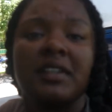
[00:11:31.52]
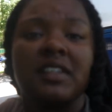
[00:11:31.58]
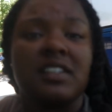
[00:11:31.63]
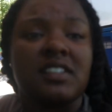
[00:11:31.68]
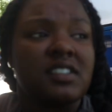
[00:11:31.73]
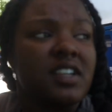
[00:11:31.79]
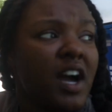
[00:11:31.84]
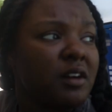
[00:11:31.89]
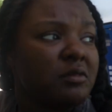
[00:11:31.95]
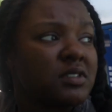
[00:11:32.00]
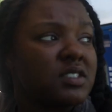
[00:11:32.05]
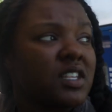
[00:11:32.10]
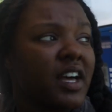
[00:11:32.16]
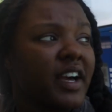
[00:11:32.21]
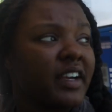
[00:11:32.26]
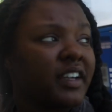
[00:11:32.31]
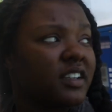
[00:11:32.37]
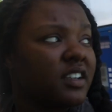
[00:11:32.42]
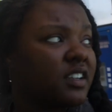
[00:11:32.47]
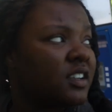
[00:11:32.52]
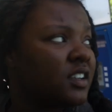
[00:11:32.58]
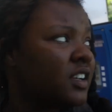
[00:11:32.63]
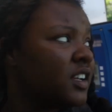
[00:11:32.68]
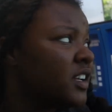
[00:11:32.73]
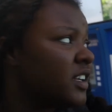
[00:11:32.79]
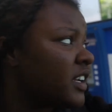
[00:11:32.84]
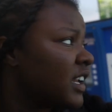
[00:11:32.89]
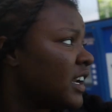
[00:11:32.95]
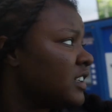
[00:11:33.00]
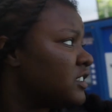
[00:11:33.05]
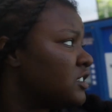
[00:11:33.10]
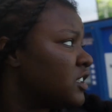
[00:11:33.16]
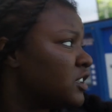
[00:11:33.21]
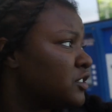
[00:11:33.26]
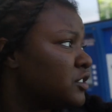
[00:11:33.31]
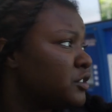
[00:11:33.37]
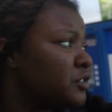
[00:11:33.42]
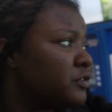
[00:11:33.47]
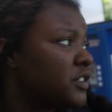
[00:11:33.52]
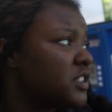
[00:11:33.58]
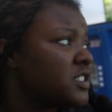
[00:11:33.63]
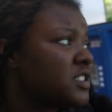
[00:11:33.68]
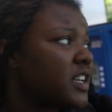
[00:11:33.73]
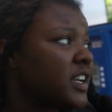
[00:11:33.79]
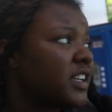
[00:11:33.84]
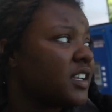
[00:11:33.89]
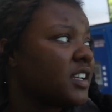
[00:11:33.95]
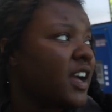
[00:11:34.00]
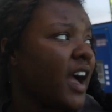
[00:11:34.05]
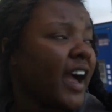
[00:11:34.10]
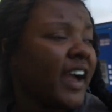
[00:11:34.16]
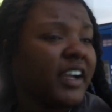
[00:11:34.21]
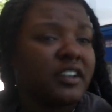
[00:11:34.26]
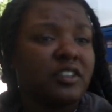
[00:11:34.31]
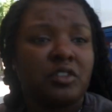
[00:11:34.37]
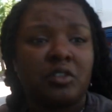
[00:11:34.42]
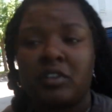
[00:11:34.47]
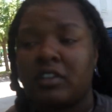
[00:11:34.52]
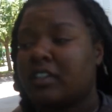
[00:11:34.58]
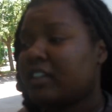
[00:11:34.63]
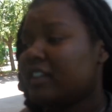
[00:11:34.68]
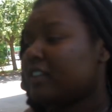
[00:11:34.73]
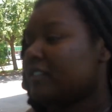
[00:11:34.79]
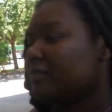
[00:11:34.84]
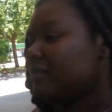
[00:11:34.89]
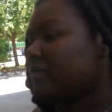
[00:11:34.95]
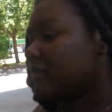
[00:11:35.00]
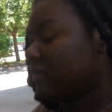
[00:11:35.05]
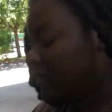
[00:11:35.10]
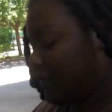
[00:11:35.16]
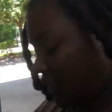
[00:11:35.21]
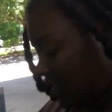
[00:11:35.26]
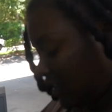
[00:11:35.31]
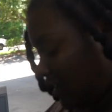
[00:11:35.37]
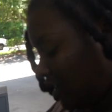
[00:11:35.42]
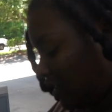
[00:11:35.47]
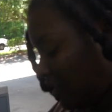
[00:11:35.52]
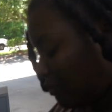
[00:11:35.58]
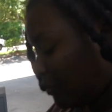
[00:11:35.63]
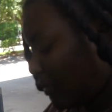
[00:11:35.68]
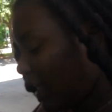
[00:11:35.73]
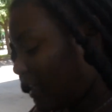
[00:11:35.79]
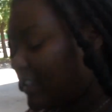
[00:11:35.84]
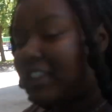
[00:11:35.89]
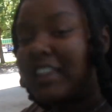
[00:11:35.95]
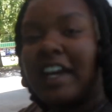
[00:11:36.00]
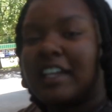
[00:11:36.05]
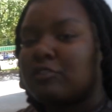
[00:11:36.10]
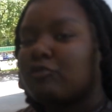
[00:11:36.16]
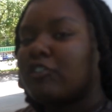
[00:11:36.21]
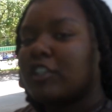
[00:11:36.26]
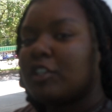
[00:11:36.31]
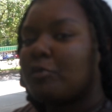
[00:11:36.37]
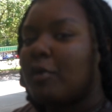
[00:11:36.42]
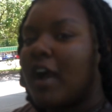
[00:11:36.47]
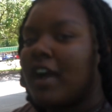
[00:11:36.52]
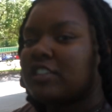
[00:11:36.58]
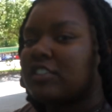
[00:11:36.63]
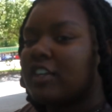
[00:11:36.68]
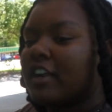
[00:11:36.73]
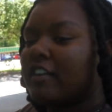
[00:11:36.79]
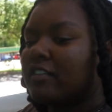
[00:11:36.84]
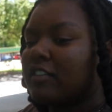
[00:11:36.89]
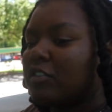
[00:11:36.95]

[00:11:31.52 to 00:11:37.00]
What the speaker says: and this guy was like, can I talk to you for a second? I ignored him. That's really why I started